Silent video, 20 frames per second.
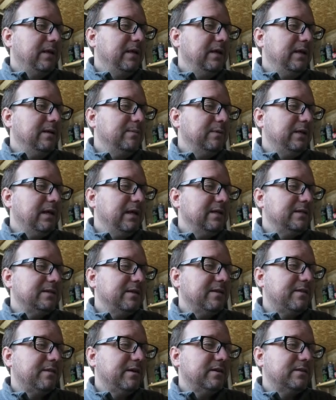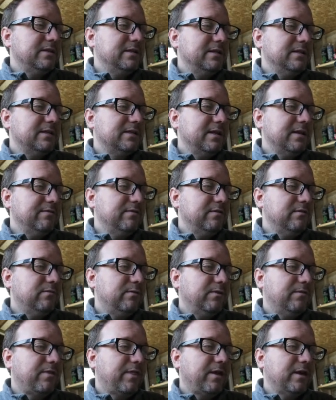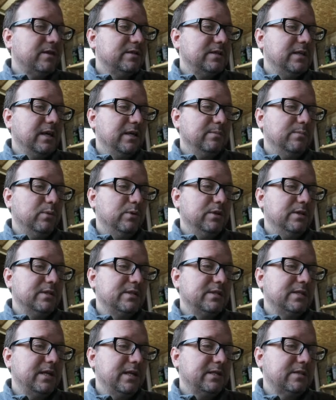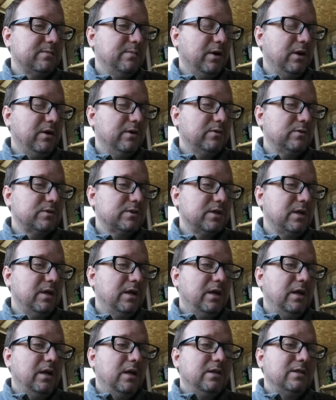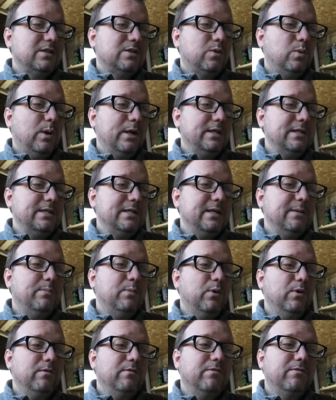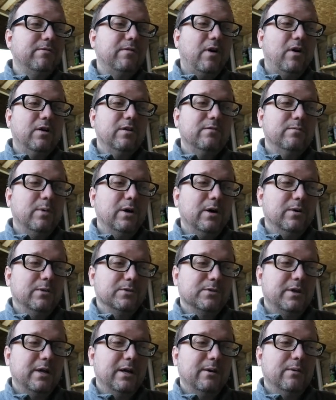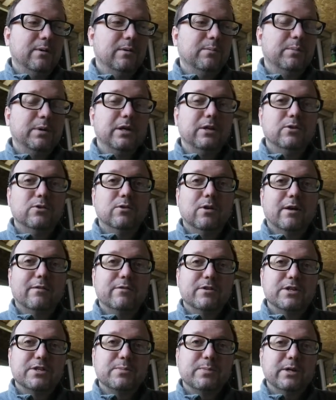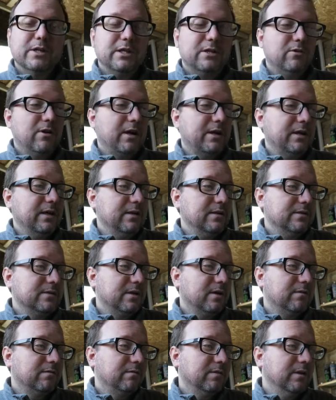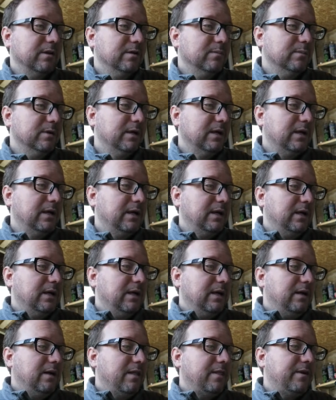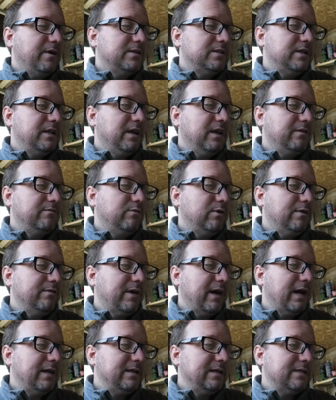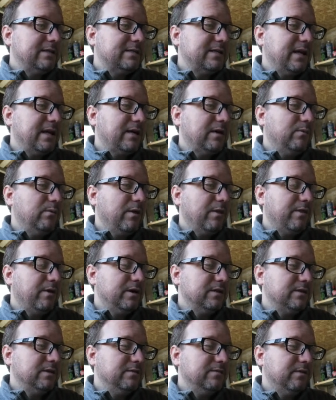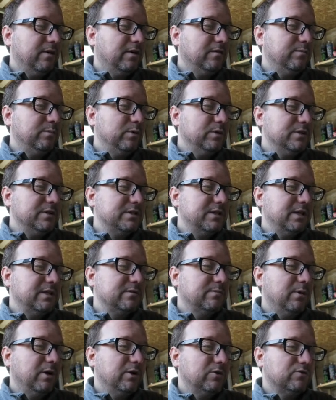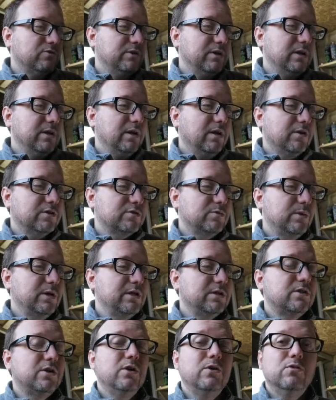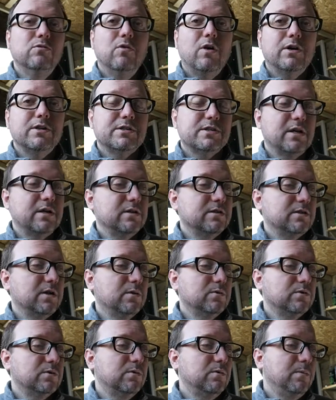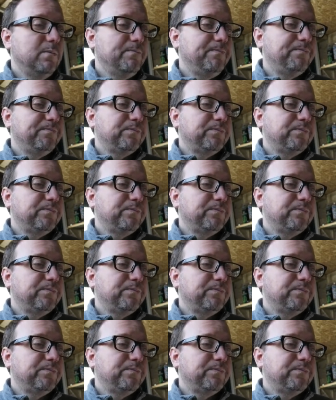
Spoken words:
Liam Giddies in 37th with 38.6 miles. 20.5 miles an hour being your average speed. Cracking stuff, Liam. 38th, we have Andy Secker with 35.6 miles ridden last week. 2 rides done in total.